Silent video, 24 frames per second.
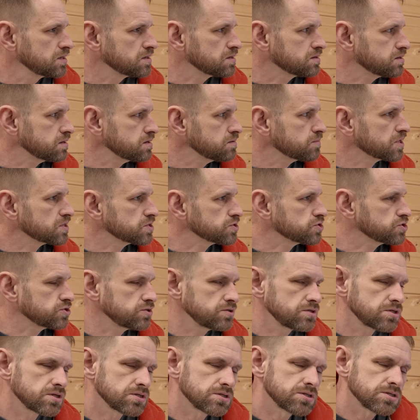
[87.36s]
the thing about the
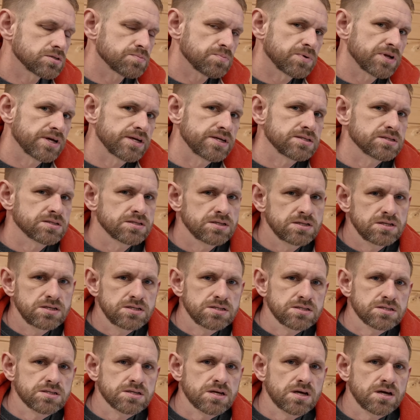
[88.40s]
studio display is that
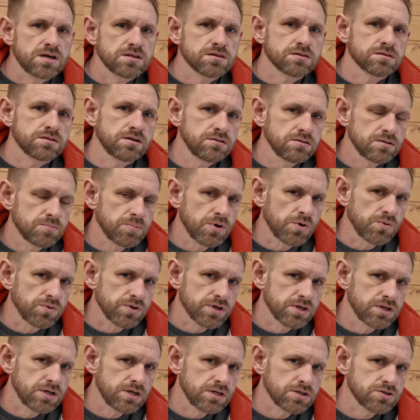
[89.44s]
it's a
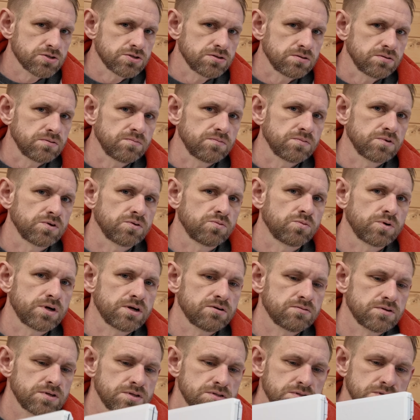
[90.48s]
Thunderbolt connection,
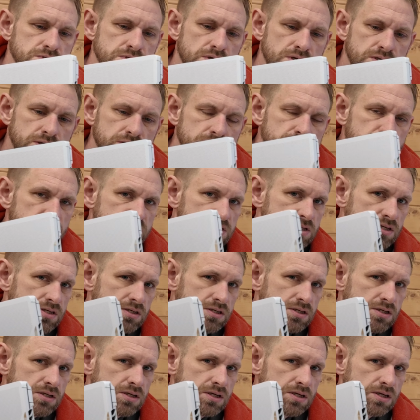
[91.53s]
whereas uh, this
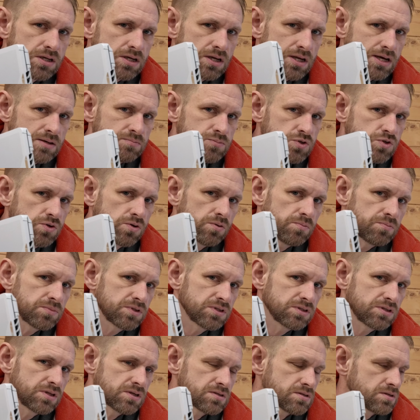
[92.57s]
particular laptop
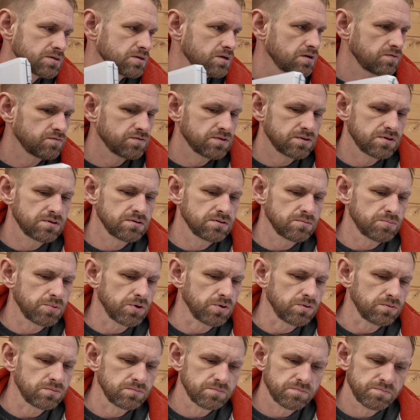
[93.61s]
doesn't have
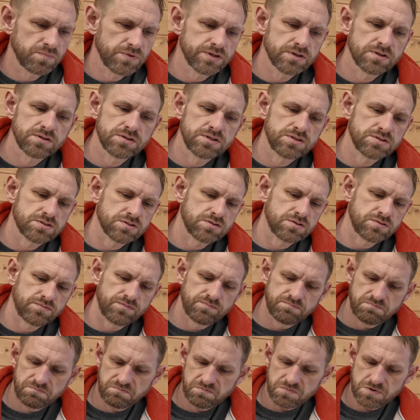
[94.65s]
Thunderbolt, at least as
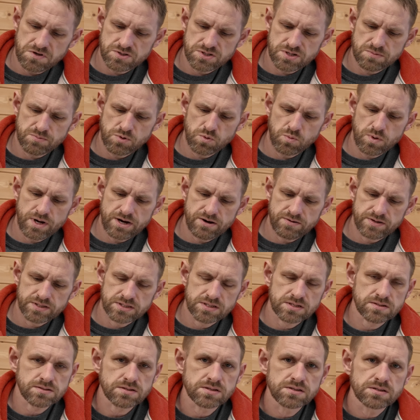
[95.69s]
far as I'm aware, it
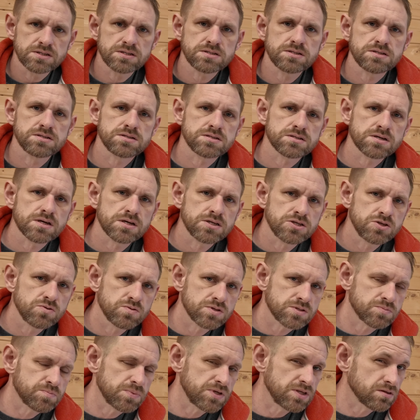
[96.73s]
doesn't. This is a
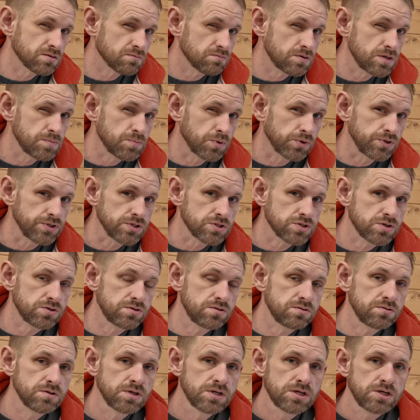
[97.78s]
USB
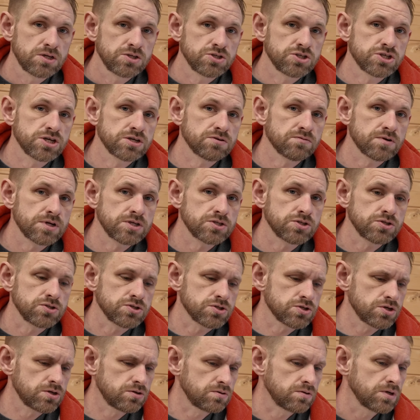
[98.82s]
3.2 Generation
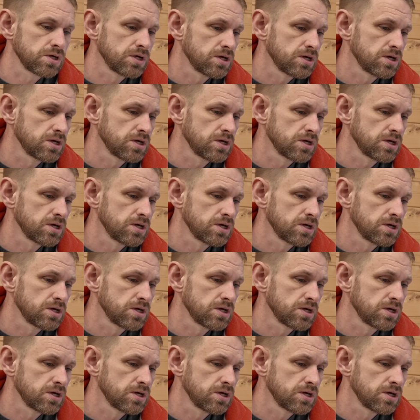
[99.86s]
2.